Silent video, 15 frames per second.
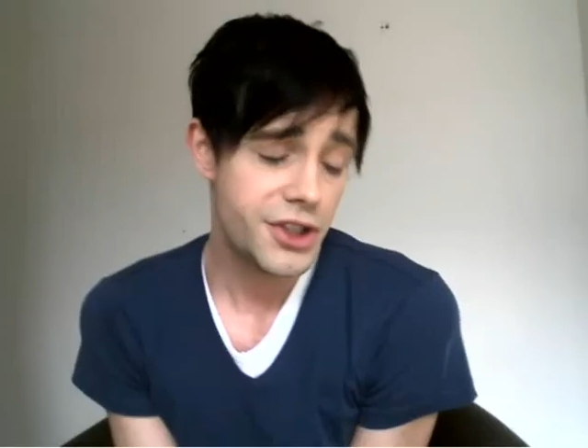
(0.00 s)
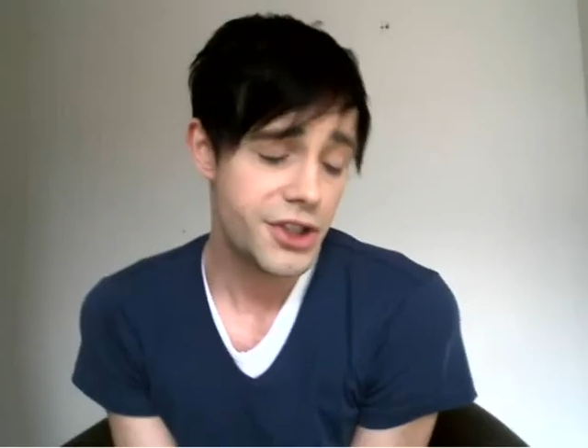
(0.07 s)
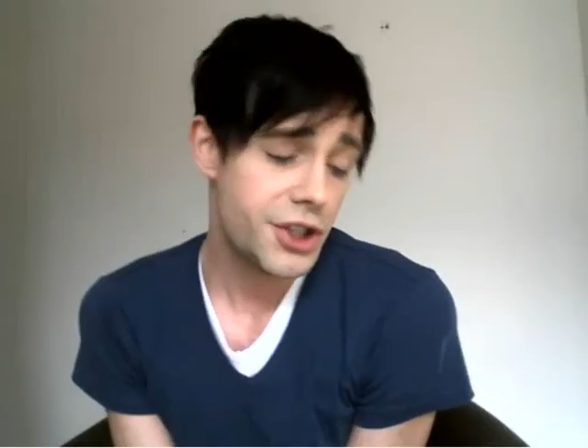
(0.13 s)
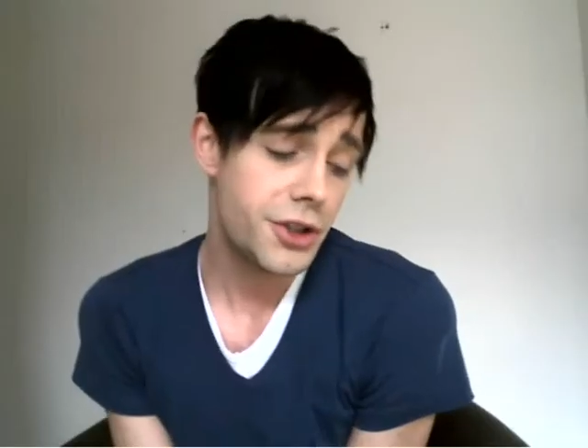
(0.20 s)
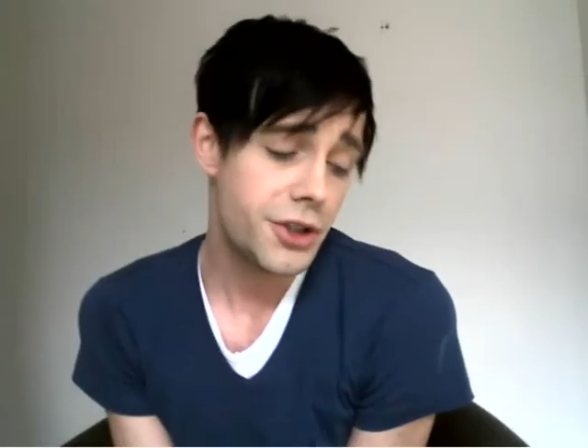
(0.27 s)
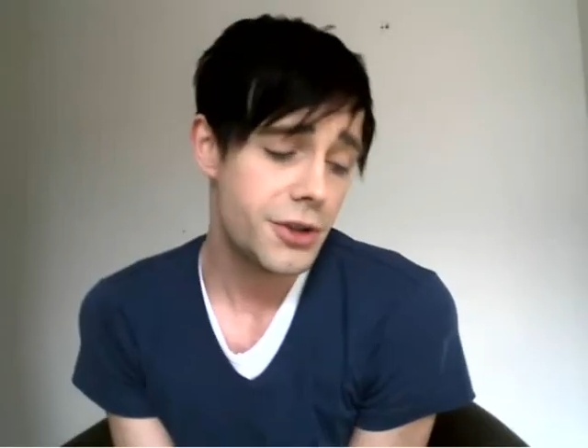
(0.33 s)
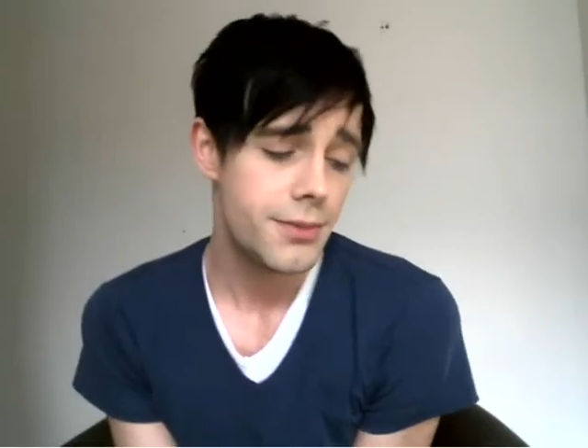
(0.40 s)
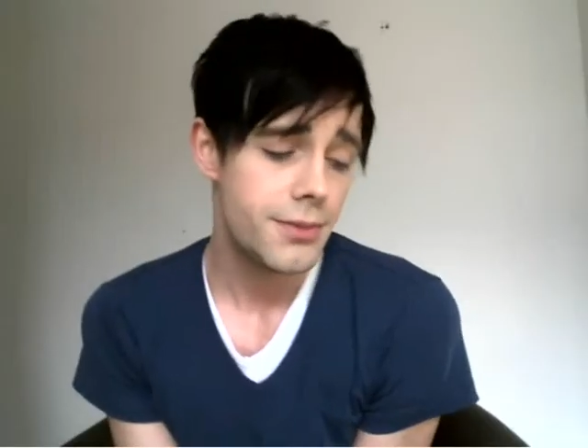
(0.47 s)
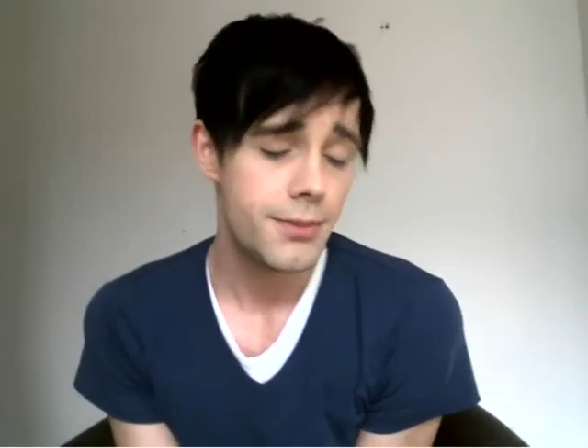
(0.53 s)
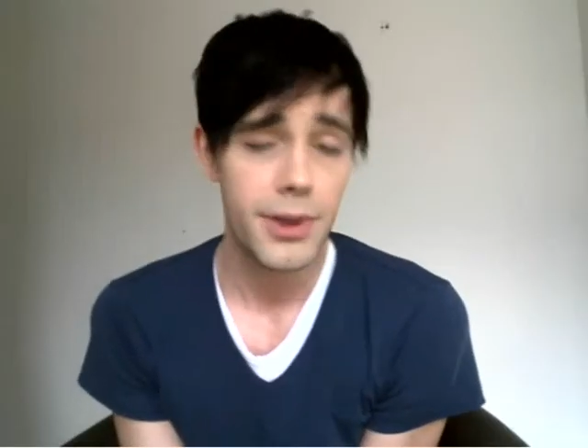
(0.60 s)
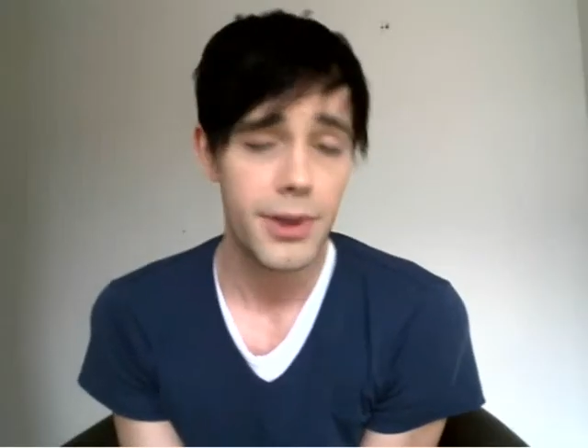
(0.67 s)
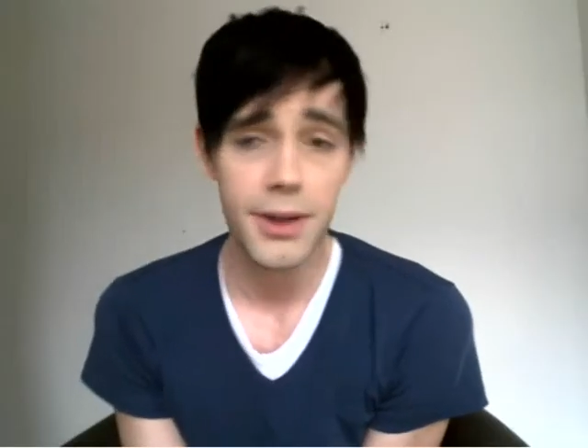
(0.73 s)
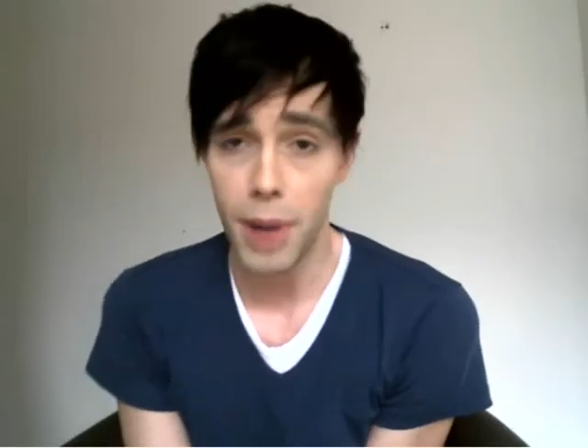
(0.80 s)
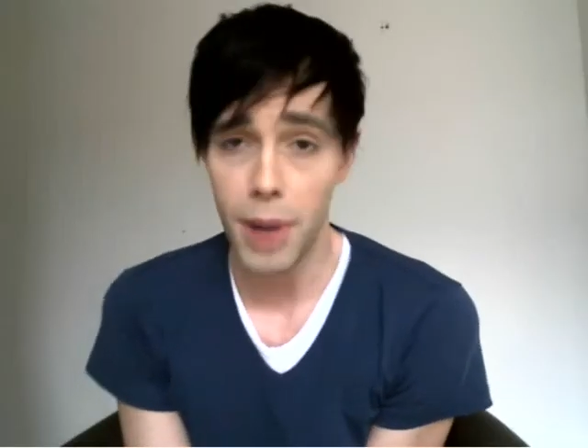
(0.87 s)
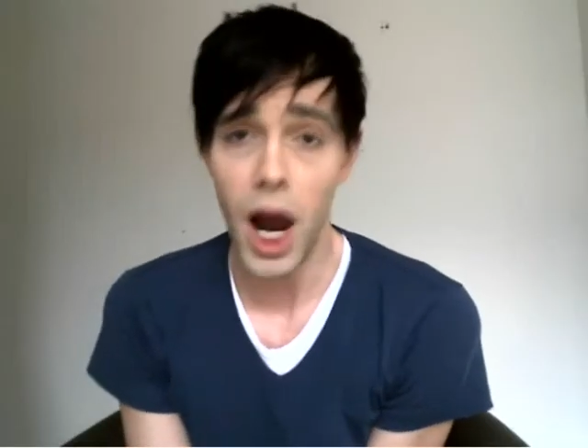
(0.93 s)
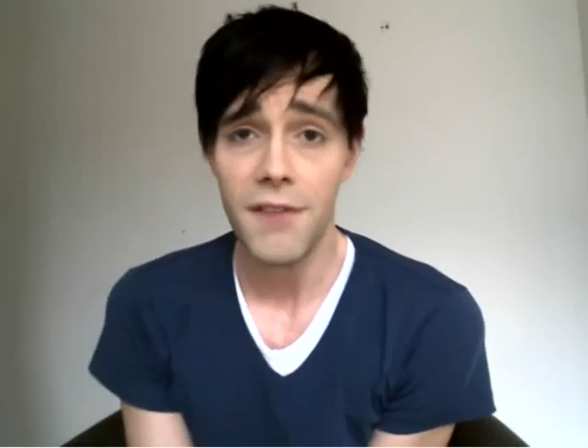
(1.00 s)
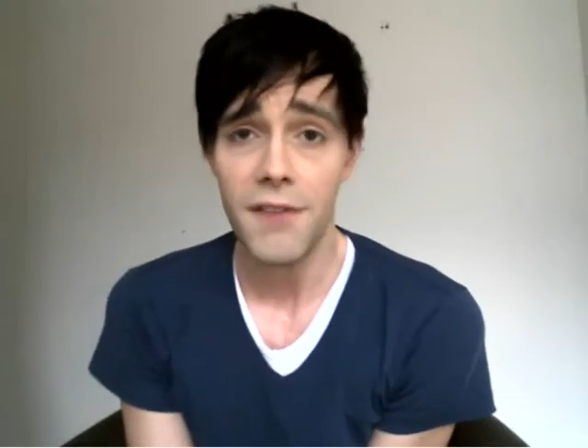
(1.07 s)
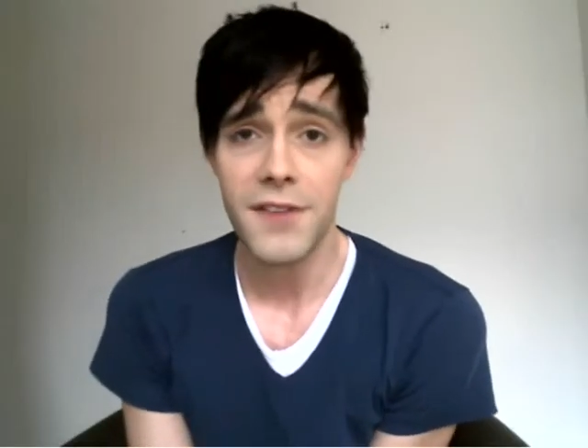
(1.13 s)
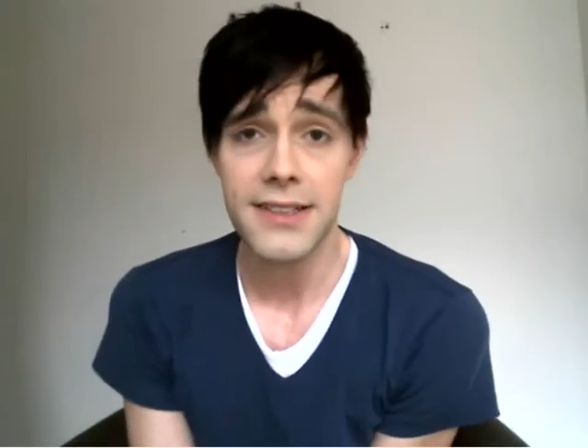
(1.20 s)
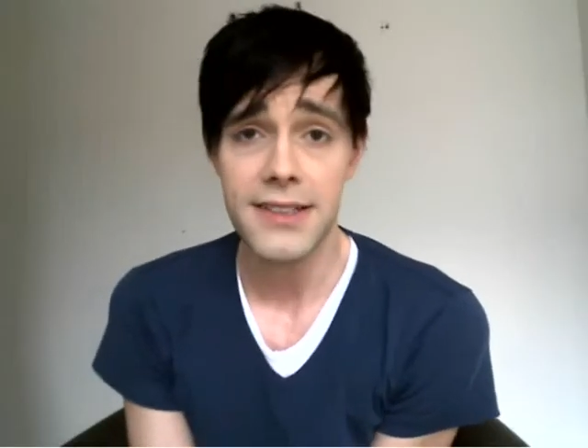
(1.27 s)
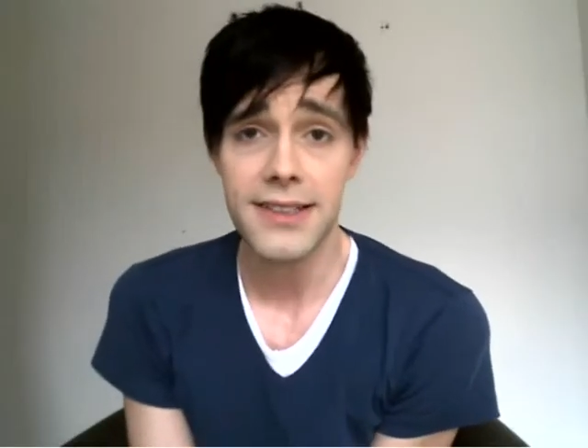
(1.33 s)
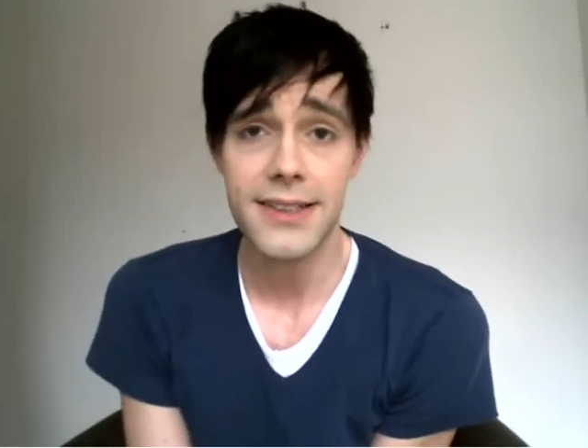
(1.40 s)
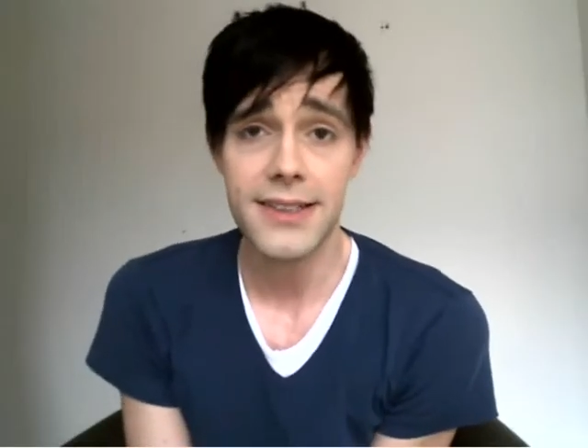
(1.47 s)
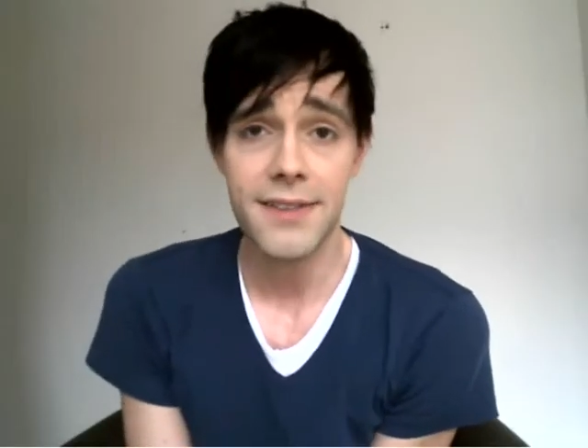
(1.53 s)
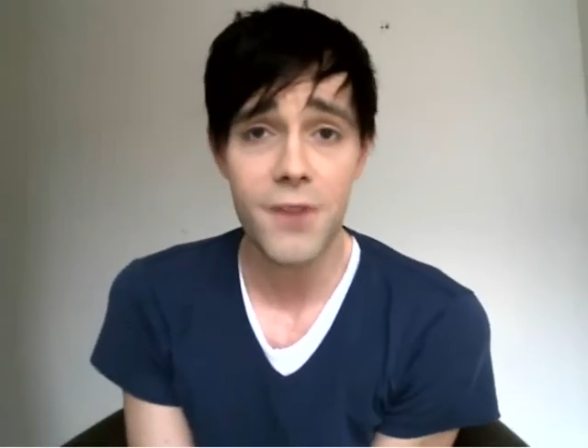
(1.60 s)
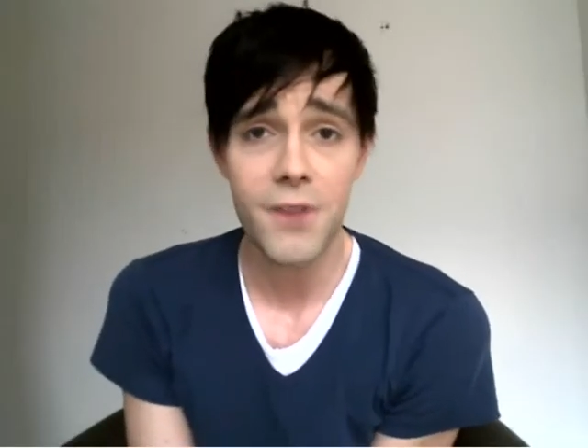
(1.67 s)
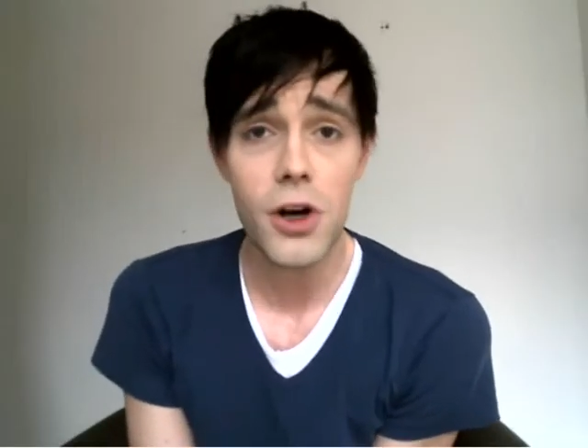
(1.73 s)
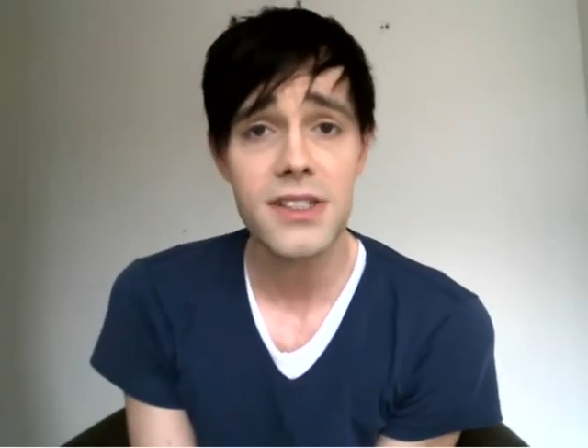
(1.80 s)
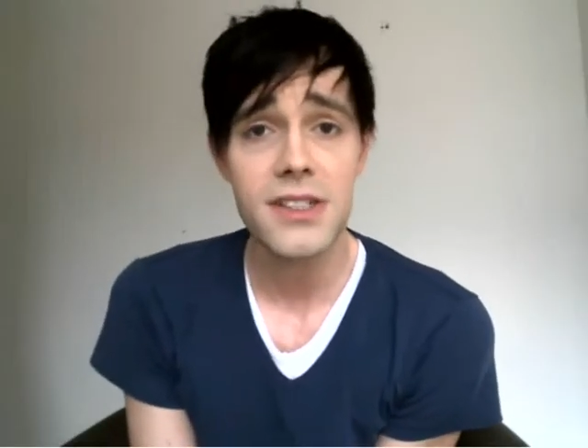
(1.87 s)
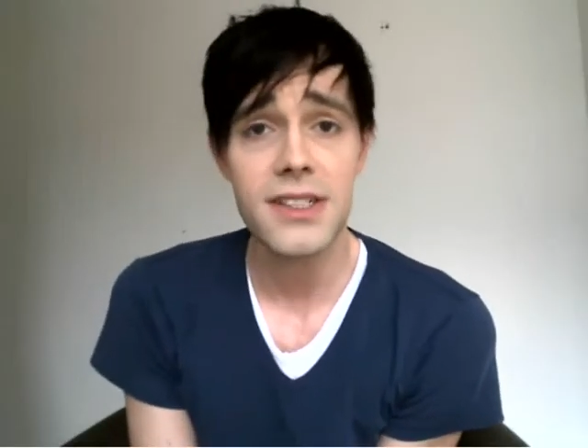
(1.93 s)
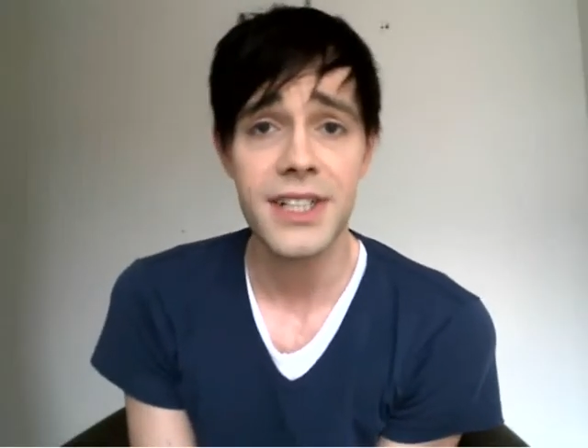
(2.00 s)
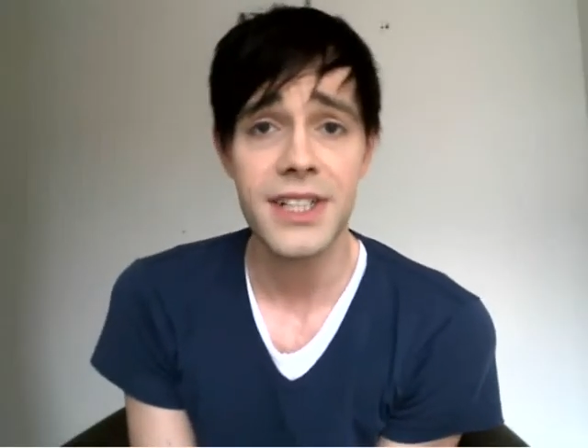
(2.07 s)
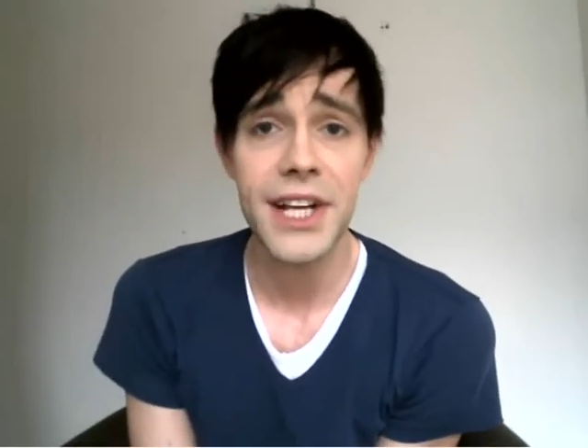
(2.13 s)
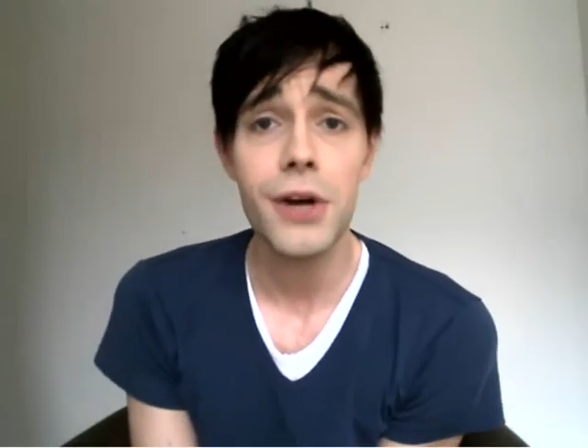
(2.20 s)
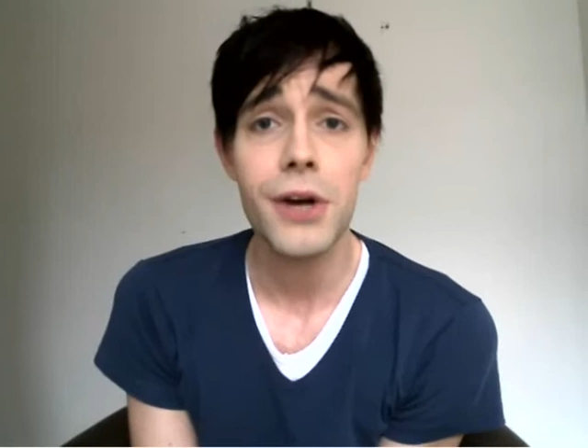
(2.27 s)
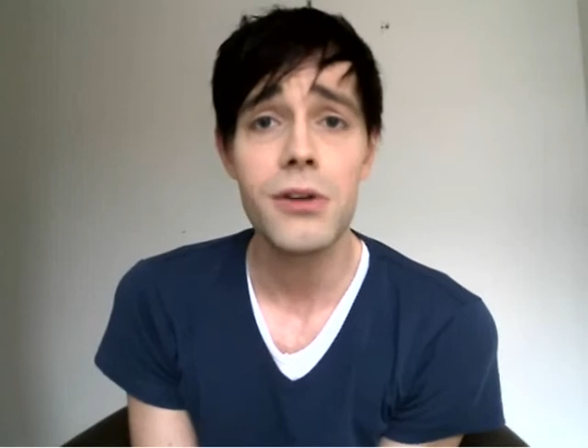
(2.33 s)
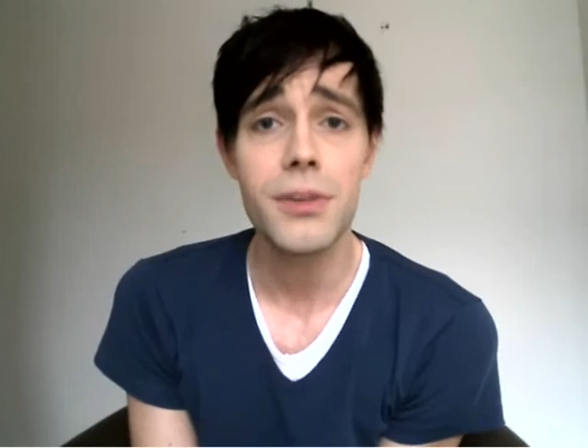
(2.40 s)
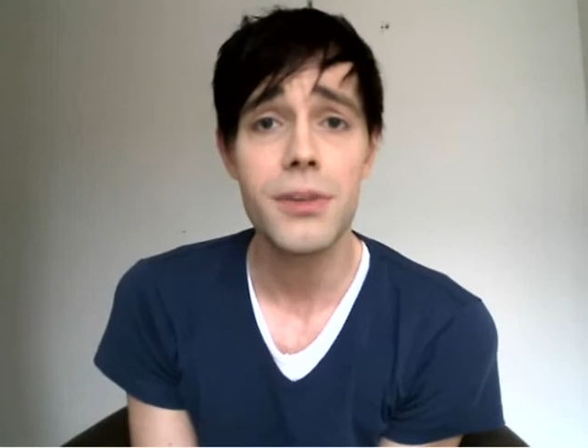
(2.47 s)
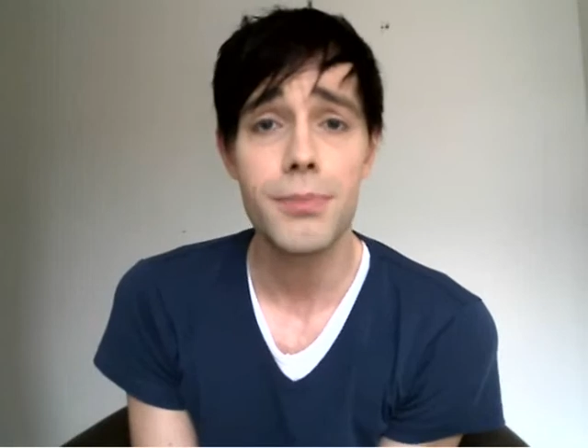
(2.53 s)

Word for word: True, but Apophis is the first NEO